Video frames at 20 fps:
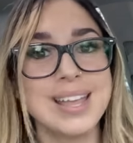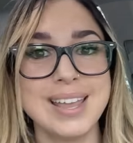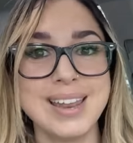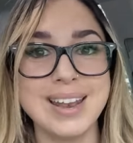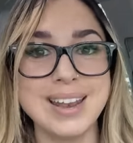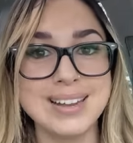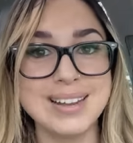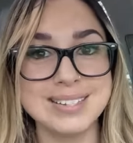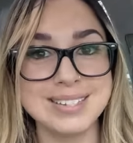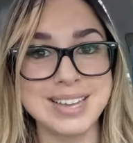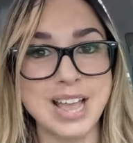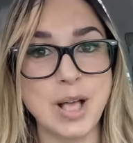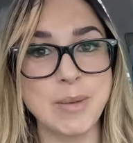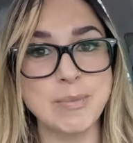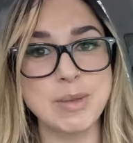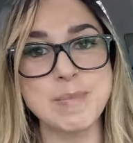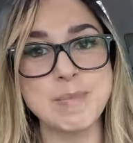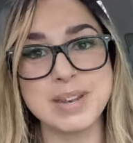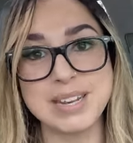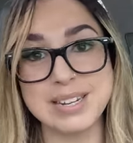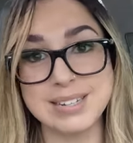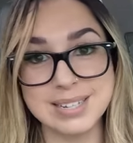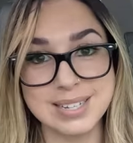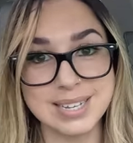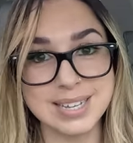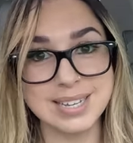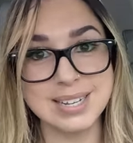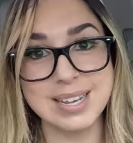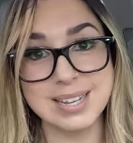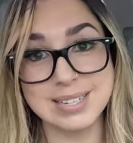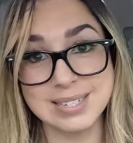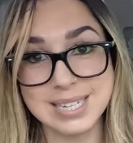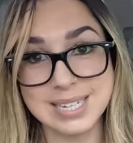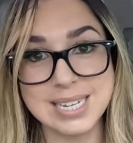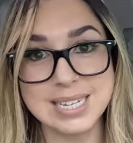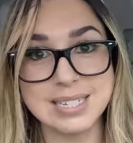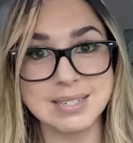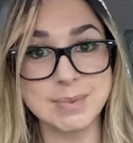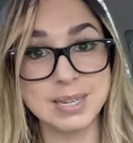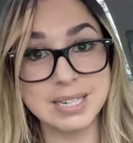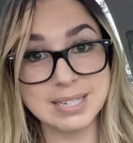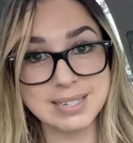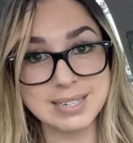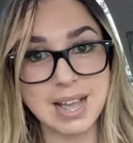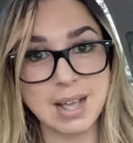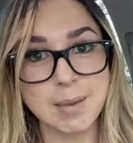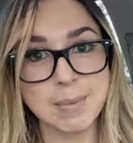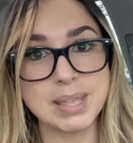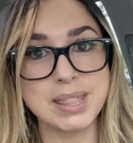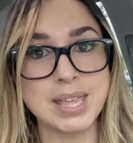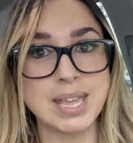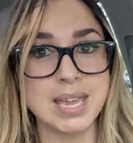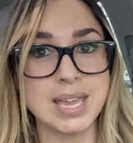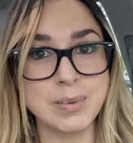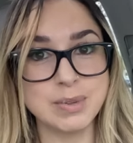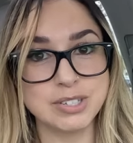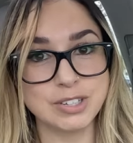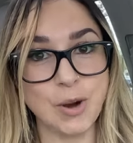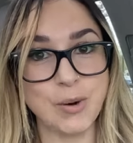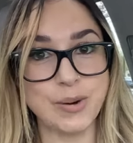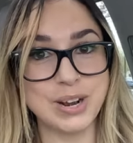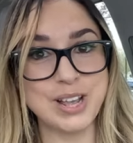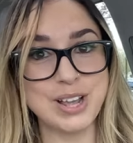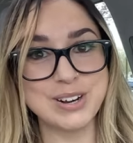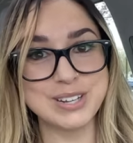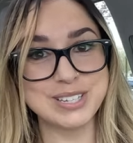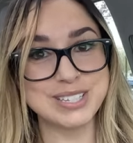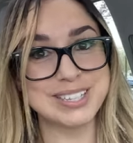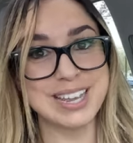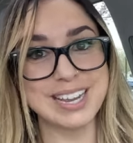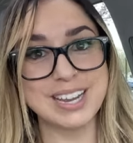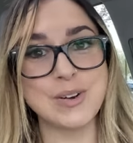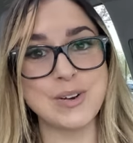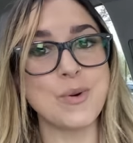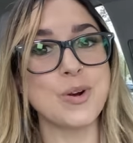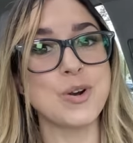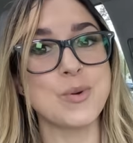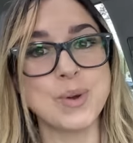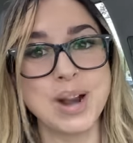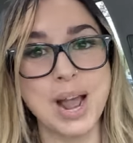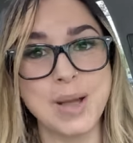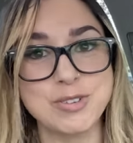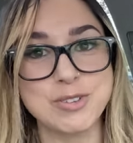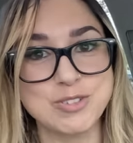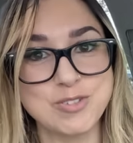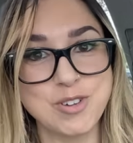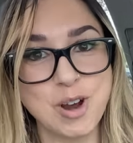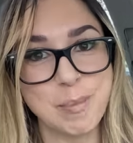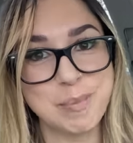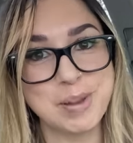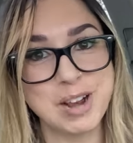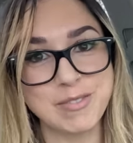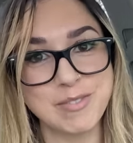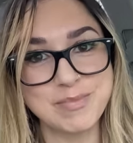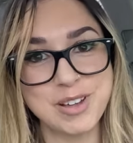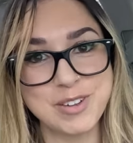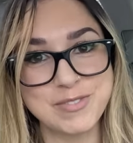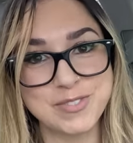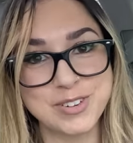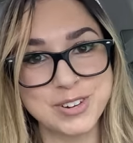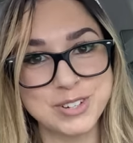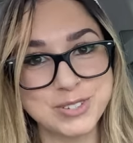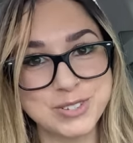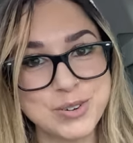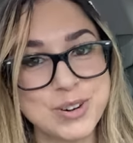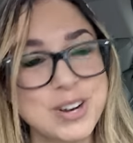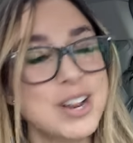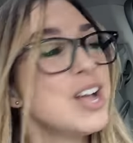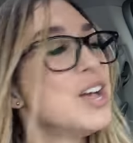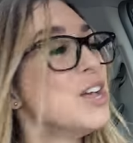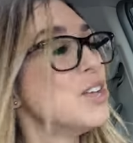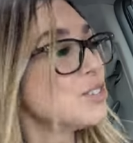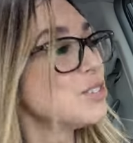He didn't tell me, but he did tease me and tell me that he was already on his second order when I was dropping off my first order.